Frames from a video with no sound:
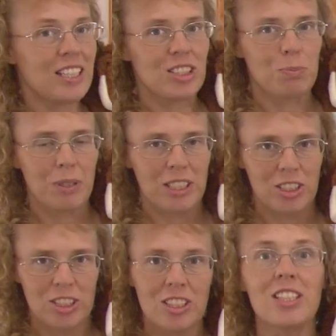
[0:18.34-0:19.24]
each
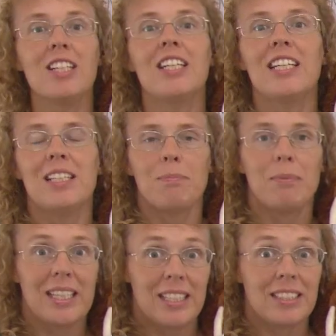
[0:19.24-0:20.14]
picture
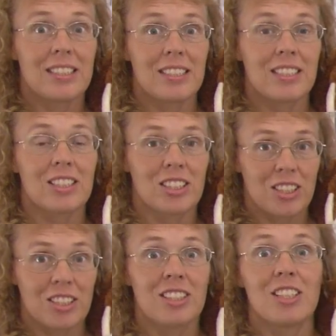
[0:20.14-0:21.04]
means a
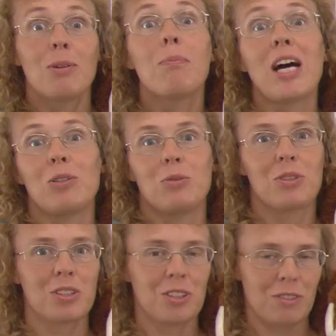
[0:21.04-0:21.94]
certain
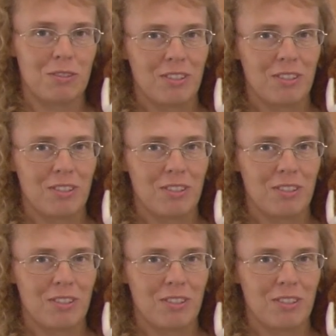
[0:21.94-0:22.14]
amount of